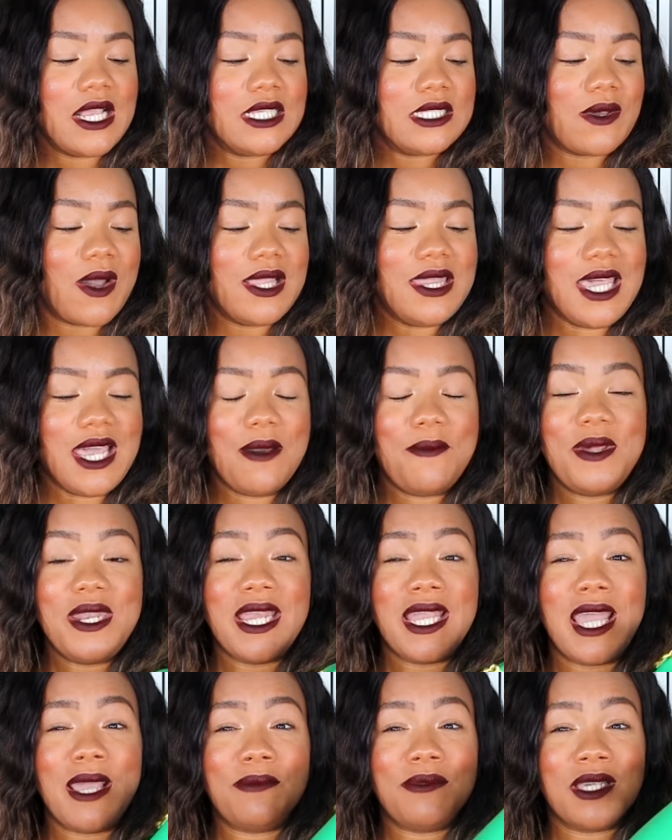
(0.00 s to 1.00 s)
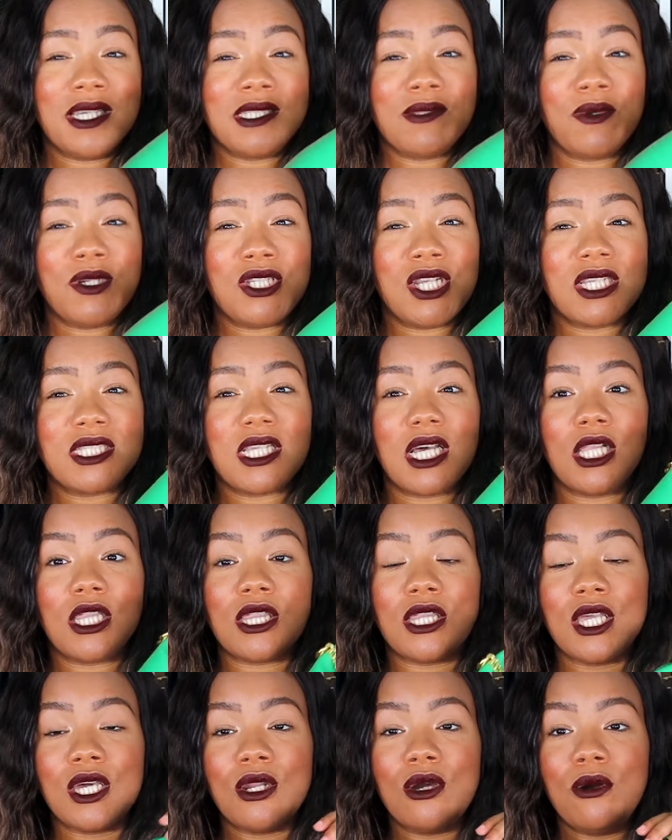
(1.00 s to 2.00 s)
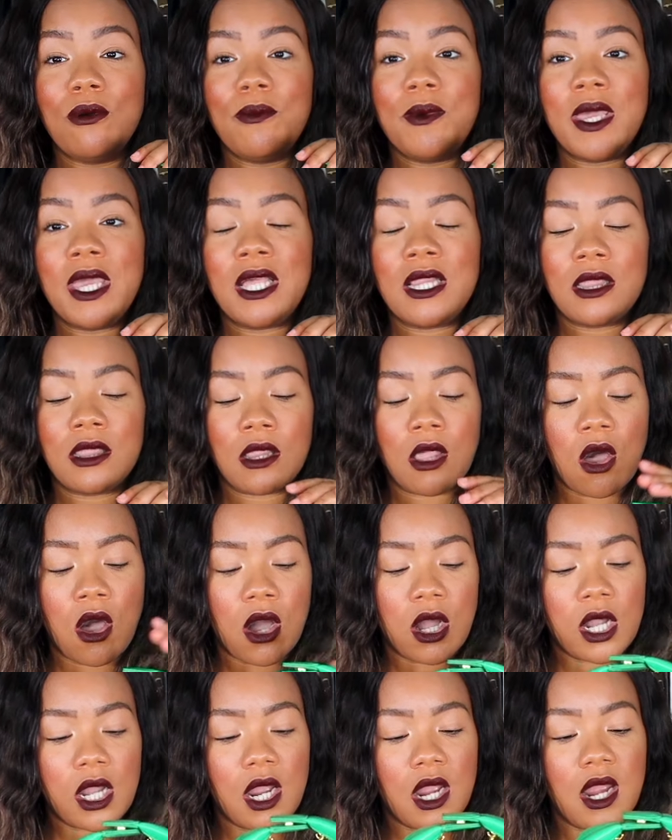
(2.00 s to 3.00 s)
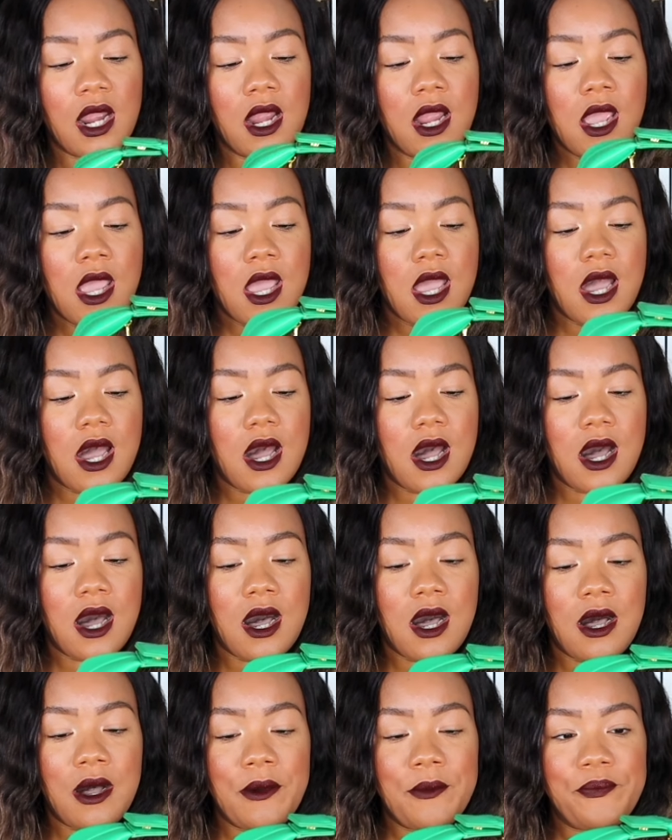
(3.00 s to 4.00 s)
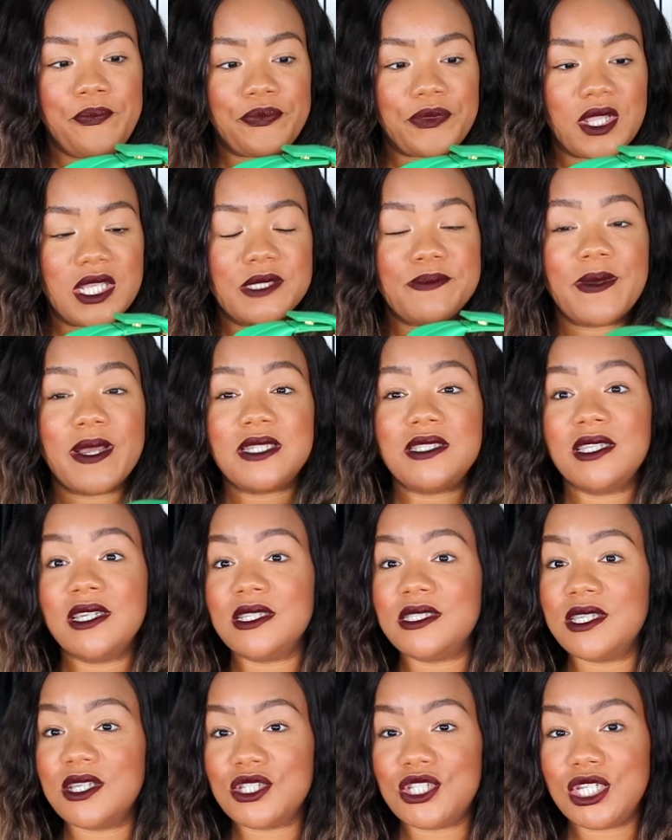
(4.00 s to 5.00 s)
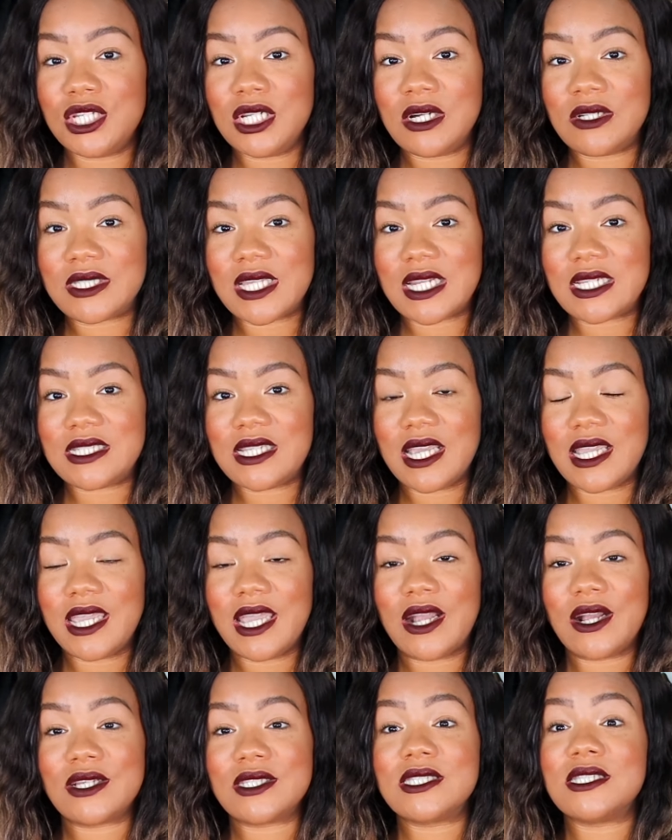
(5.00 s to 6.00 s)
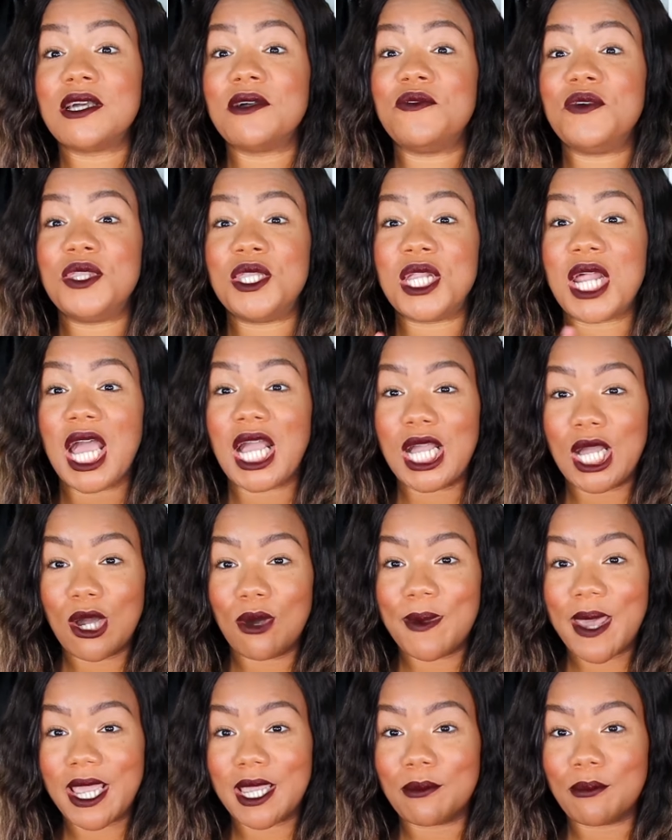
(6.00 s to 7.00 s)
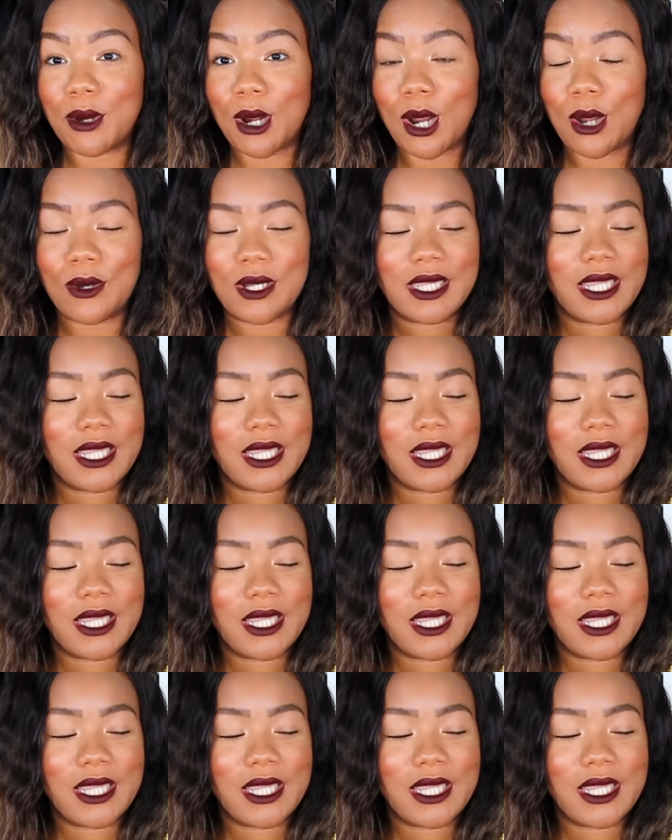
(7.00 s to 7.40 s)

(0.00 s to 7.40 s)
So I think I'm going to keep this one just a little bit longer um, especially until she knows how to take care of stuff, and then I can go back and borrow it